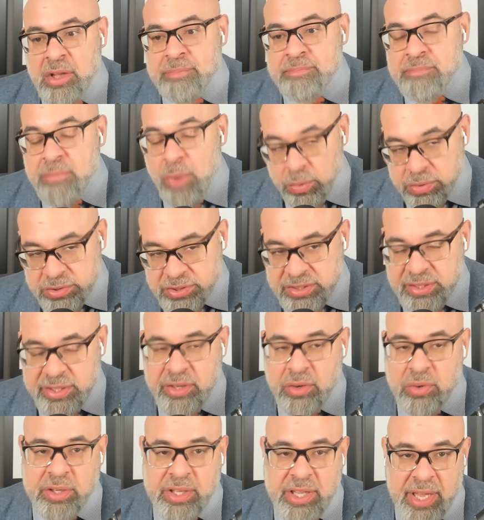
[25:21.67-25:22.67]

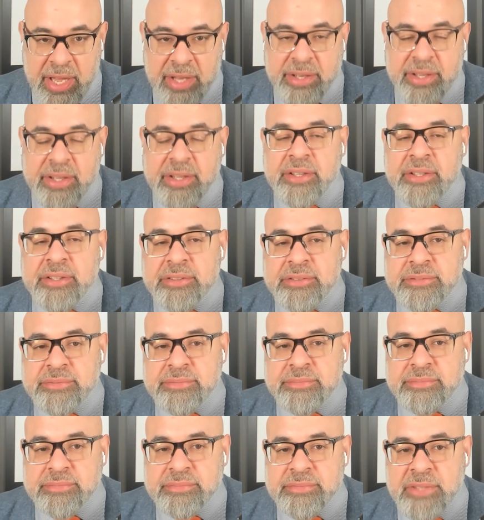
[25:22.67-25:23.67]
mostly organic,
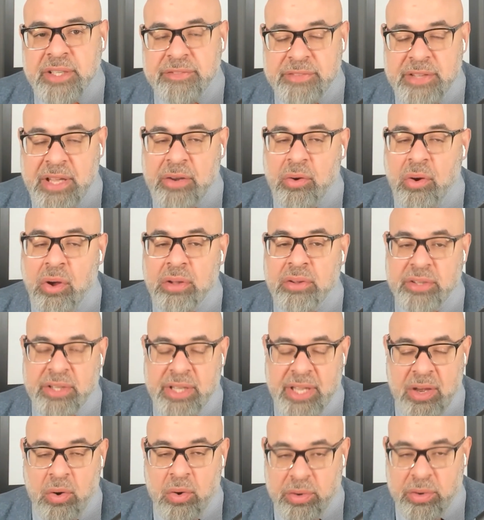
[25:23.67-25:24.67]
if not all
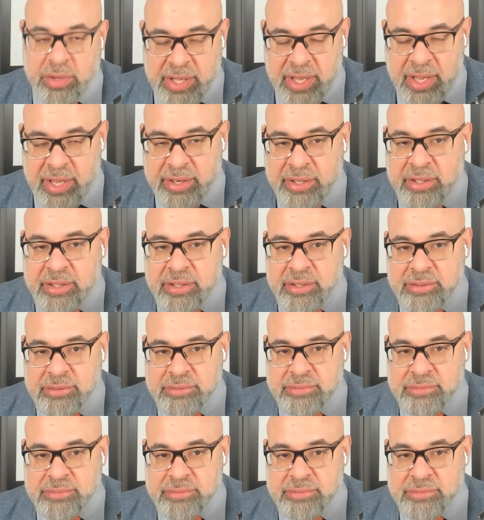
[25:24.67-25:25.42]
organic,